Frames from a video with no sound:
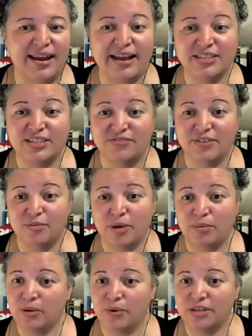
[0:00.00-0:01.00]
Next, for the
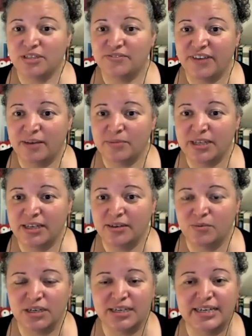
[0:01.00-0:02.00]
Public Works family,
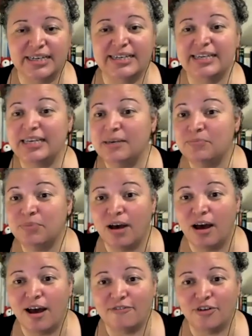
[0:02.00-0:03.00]
we're going to keep
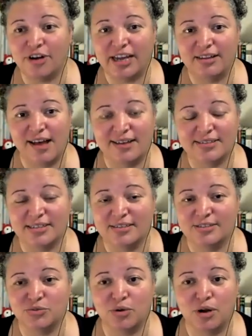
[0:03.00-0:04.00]
offering
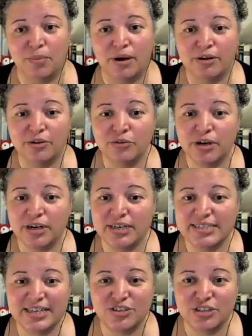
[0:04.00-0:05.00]
classes through our partner
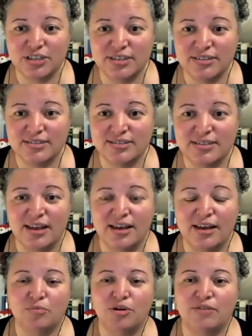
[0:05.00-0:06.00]
organizations,
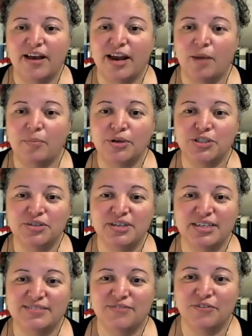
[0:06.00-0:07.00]
provide
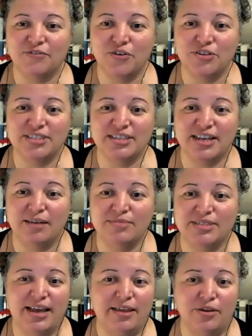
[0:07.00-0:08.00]
opportunities for folks to come
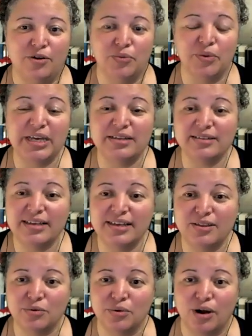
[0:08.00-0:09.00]
together
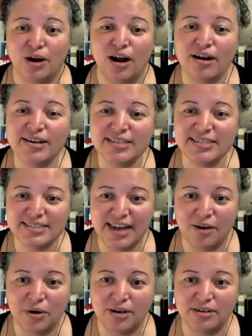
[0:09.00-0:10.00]
weekly through our artist
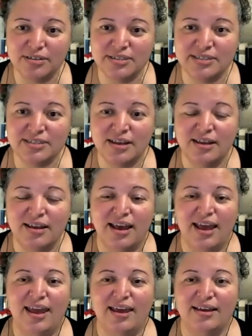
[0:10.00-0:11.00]
hours,
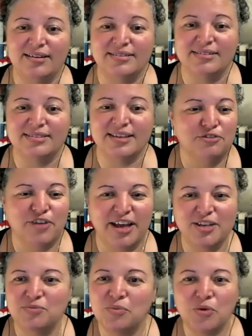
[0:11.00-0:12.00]
and
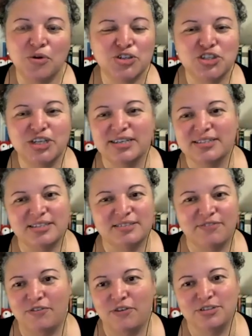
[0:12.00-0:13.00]
find more chances
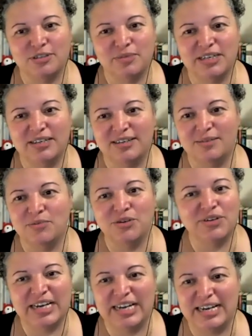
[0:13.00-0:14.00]
for folks to be in
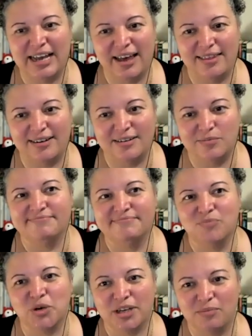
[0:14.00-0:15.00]
community together.
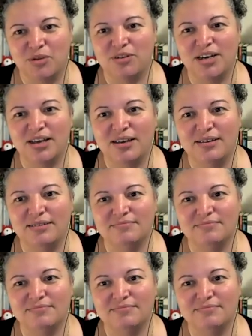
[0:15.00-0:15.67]
More community,